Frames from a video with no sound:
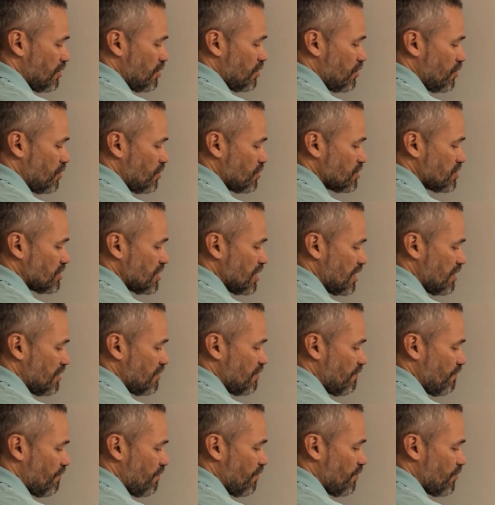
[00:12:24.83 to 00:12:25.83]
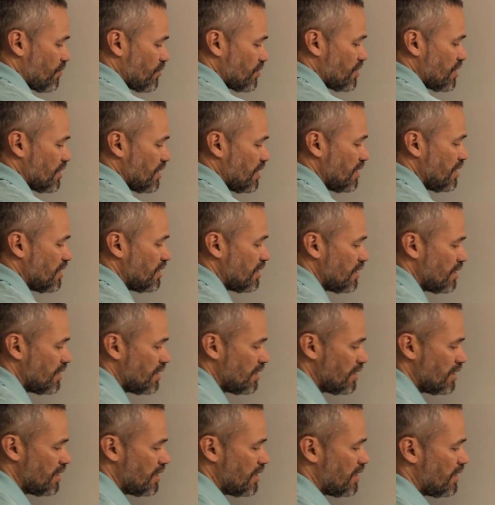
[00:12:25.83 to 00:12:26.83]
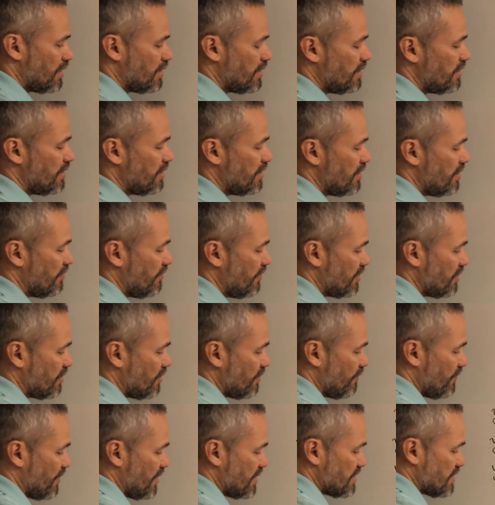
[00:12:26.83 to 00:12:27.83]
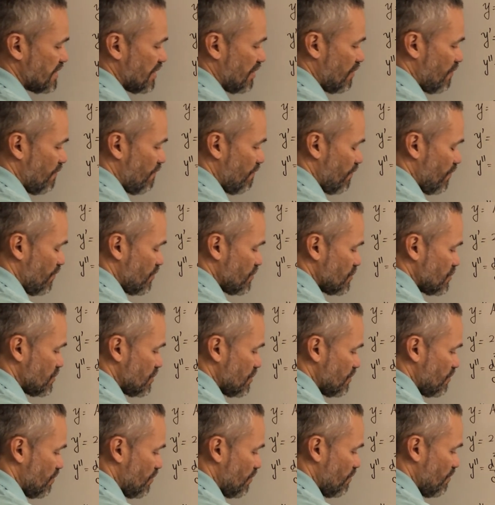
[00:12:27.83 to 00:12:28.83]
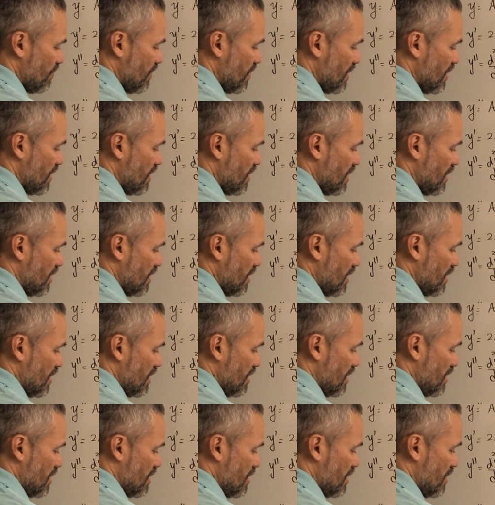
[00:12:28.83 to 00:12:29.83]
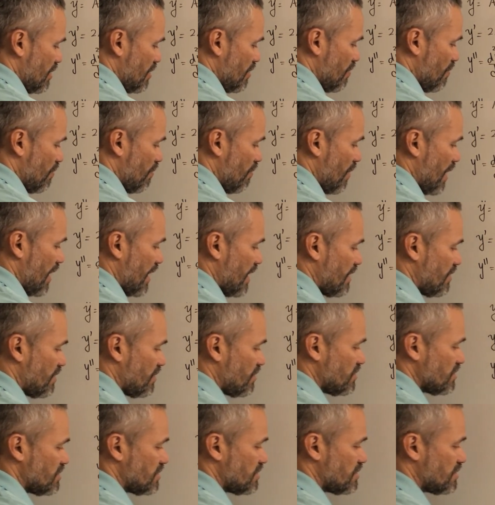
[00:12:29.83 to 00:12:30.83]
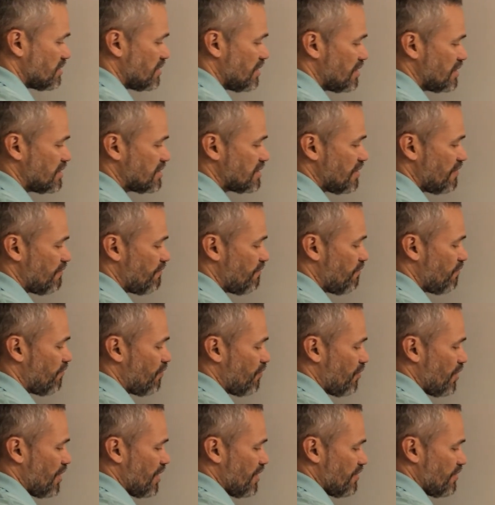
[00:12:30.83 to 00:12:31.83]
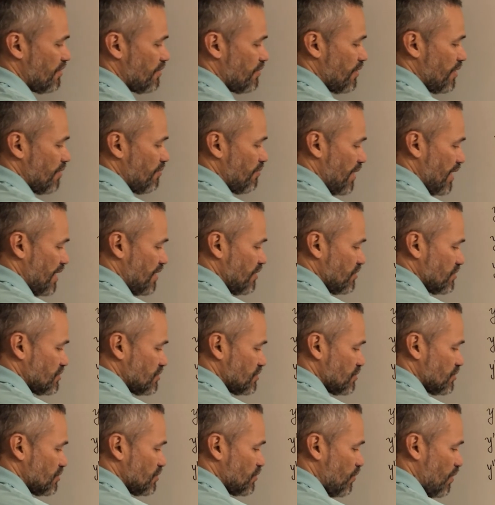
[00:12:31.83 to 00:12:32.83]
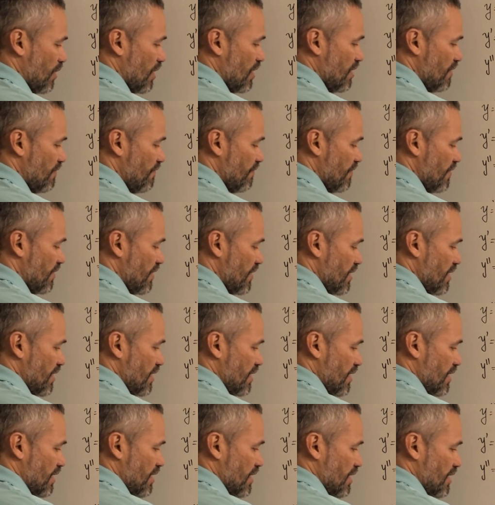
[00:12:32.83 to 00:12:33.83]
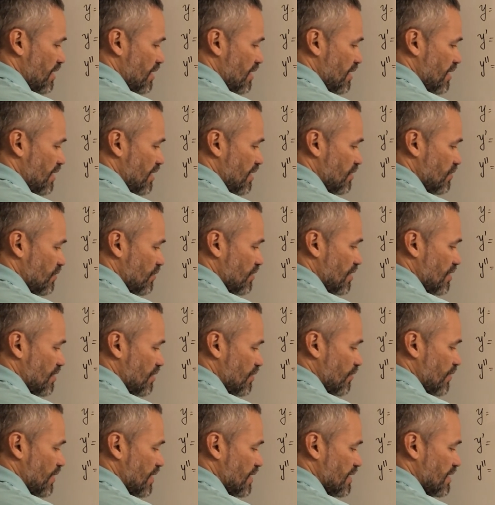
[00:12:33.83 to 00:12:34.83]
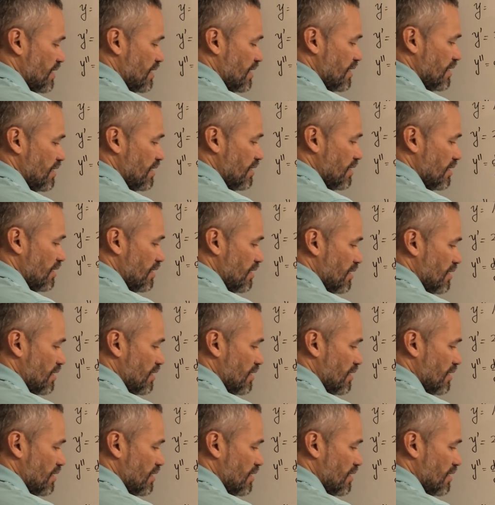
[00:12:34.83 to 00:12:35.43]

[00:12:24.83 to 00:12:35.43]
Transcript: cosine of 4t, and then the derivative of the second function would be minus, that is a 4 and 3 minus 12 e to the 3t